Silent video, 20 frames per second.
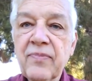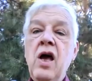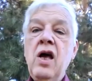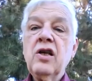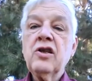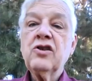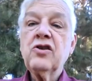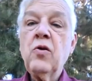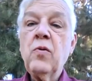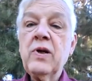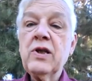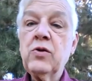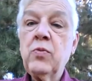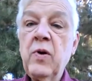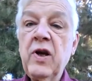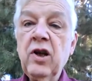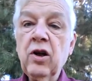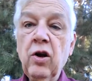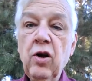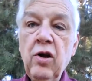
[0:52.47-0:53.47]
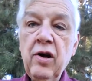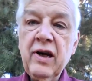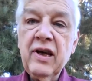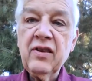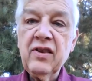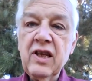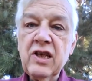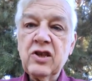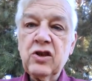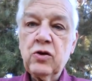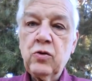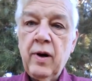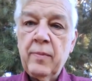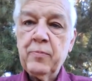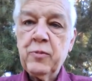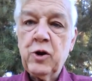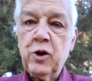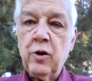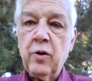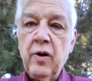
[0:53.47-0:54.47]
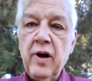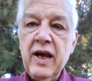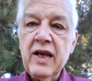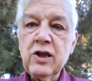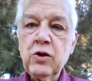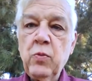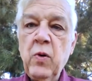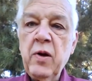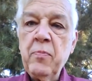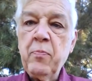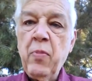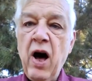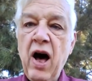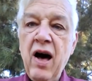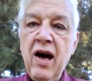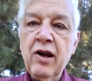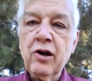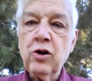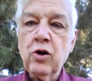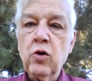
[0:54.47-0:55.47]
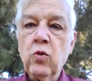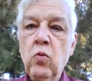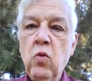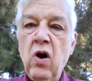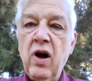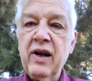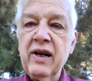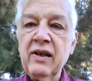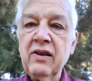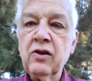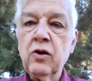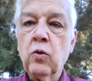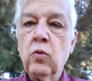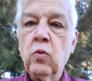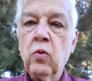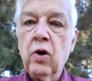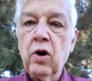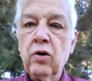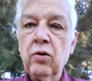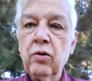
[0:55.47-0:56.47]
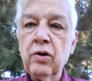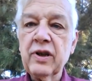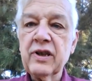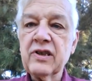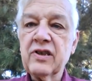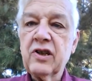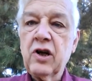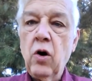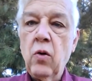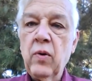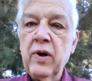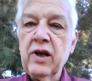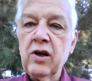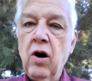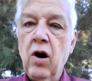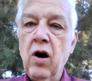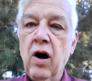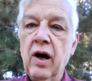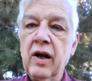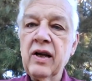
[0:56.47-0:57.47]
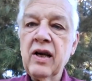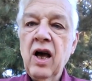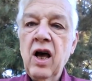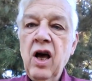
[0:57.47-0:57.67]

So as we look at this scripture, as we ponder what in the world is going on,